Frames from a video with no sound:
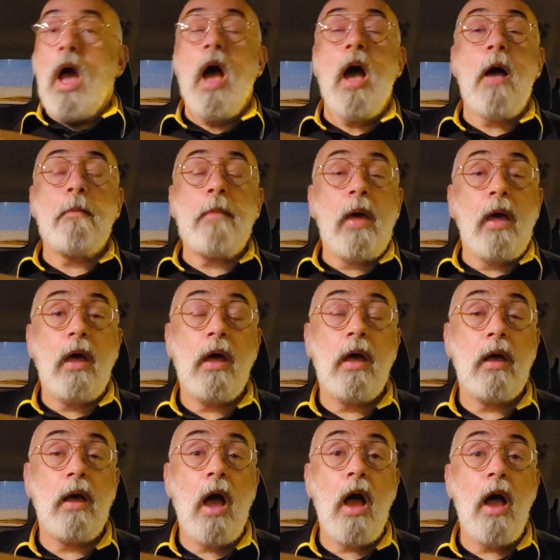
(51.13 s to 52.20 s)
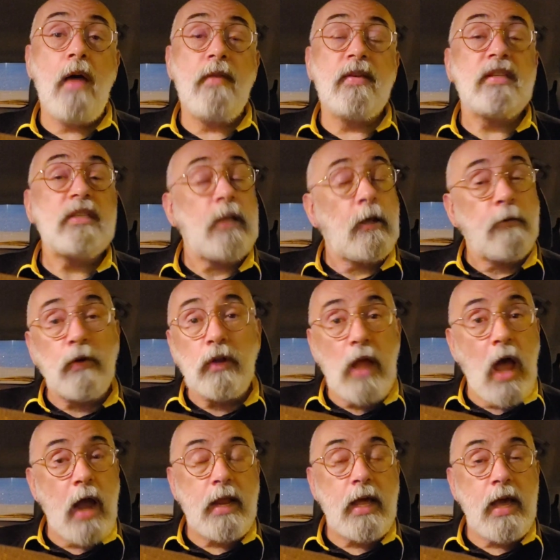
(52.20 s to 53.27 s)
the silver
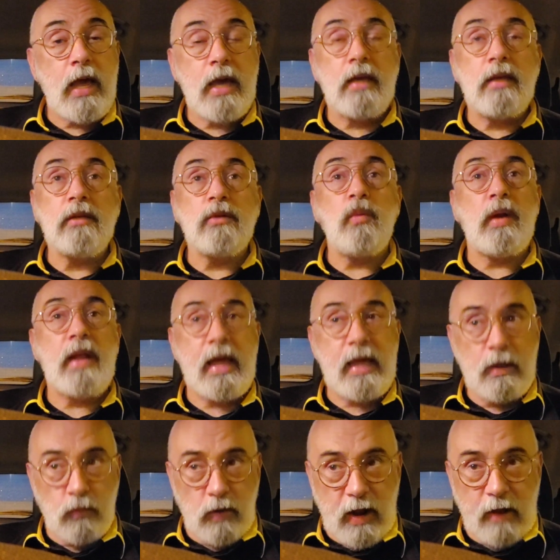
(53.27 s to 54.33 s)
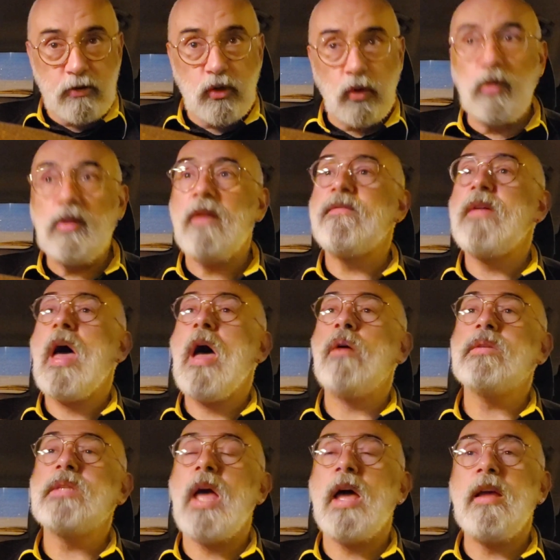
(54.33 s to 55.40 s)
lining is when I do leave the
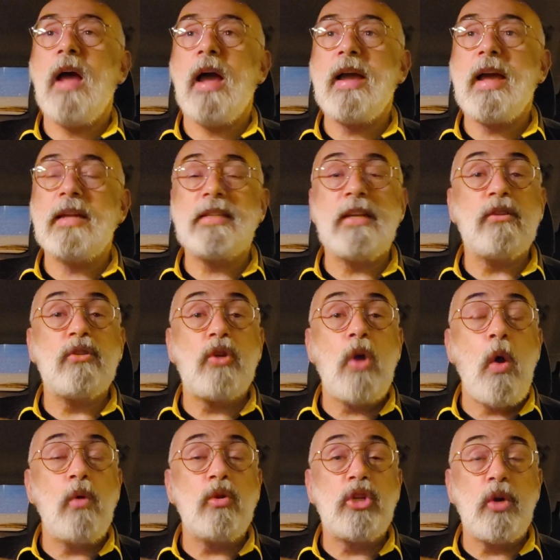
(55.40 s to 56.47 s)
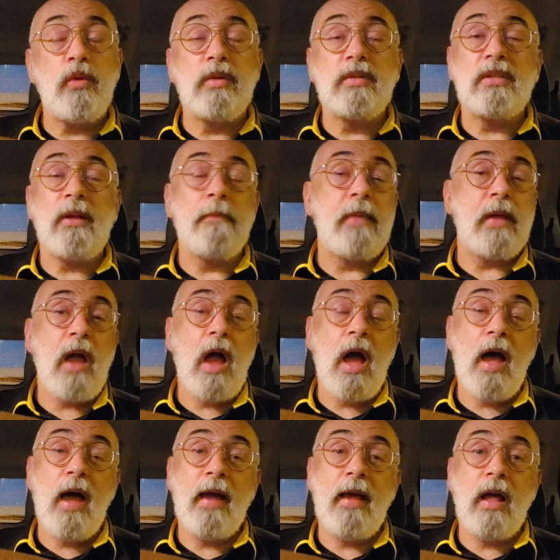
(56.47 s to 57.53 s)
house, I get to go doing something
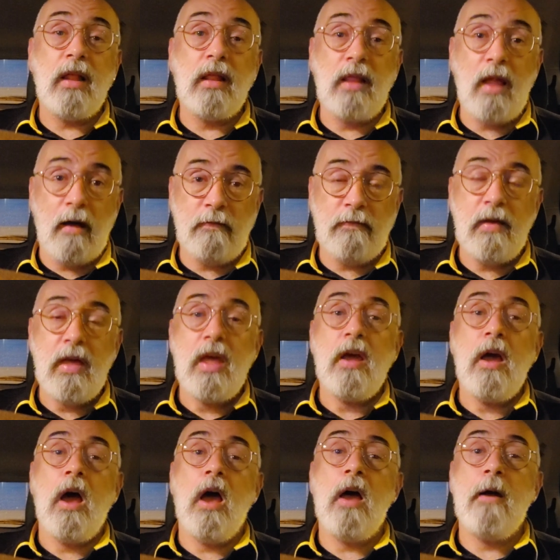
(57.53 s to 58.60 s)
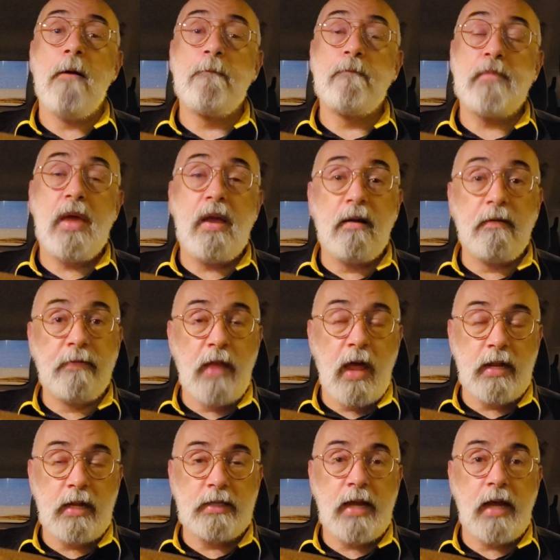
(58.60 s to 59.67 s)
I love, being a
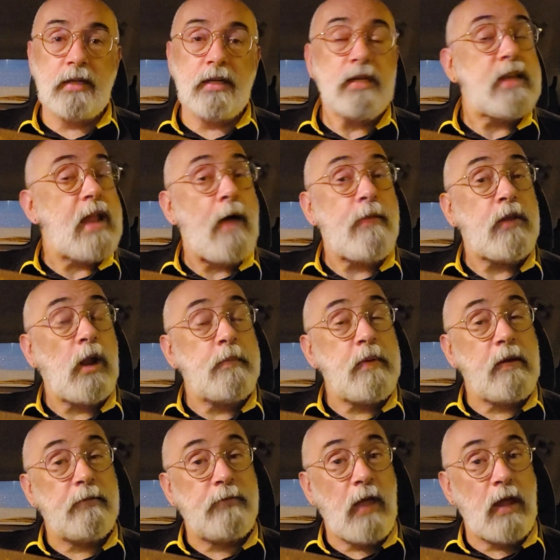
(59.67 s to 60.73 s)
flight attendant. Now that I'll be a